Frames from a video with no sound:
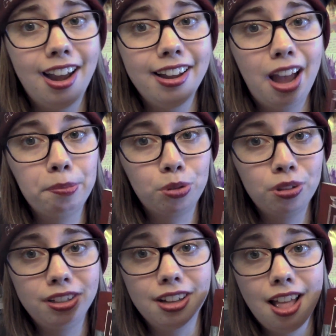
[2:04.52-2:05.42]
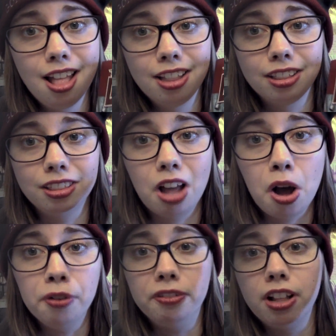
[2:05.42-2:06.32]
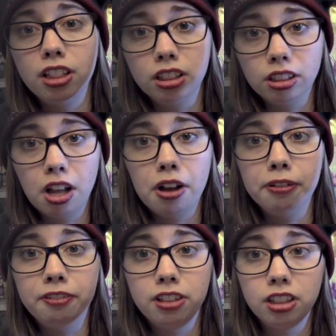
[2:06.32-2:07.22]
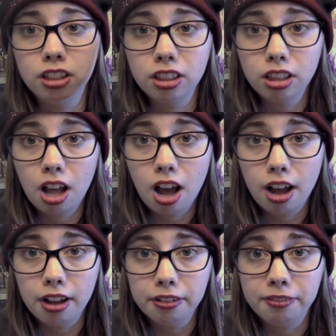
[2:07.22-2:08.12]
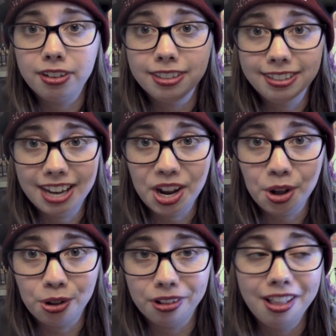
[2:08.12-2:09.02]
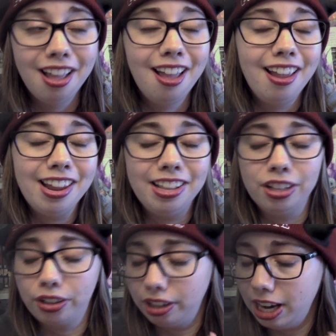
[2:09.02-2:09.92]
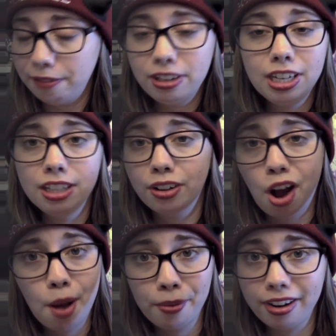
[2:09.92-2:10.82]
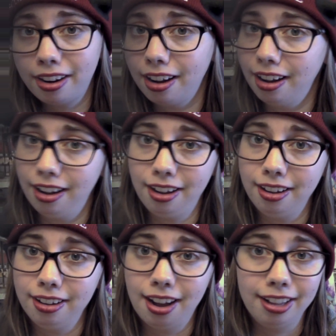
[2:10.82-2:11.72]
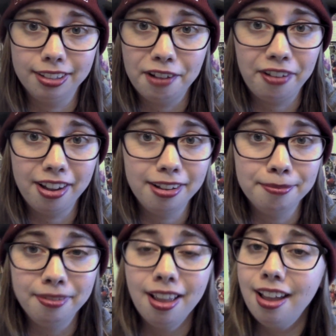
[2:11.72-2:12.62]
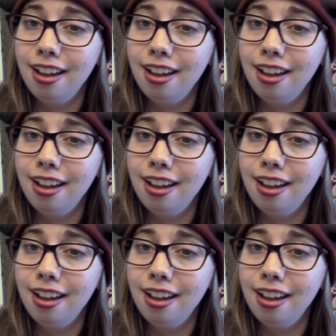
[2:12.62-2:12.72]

I absolutely love, love, love Dale. In the even in the comic, uh, I love him.